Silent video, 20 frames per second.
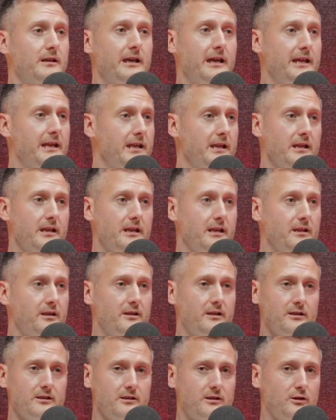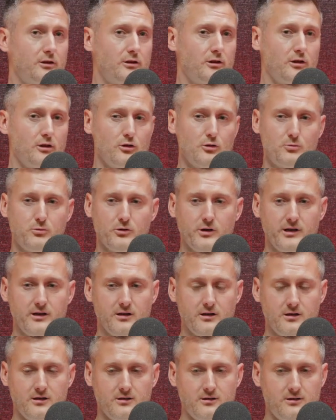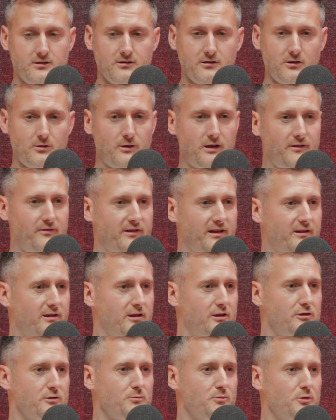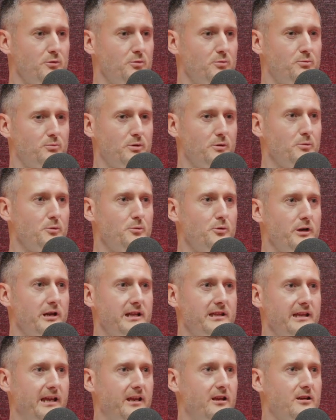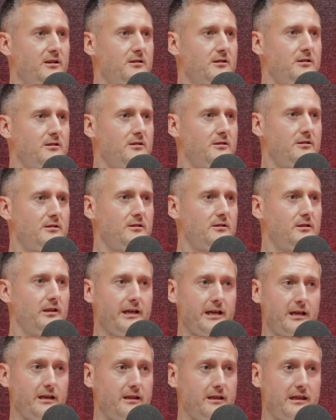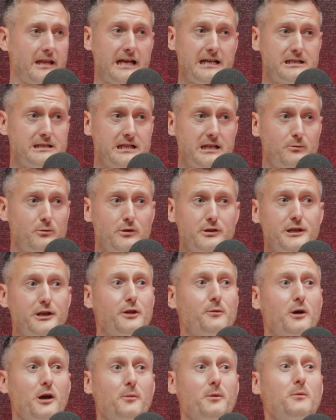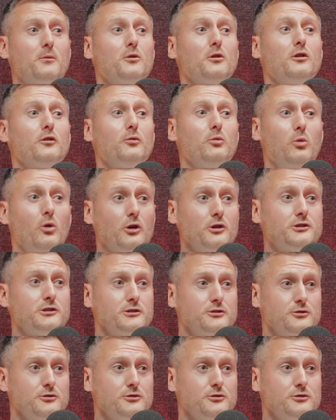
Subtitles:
And to your point, 25,000 people putting a tenner. Like, that's nowhere near the amount of people that have watched the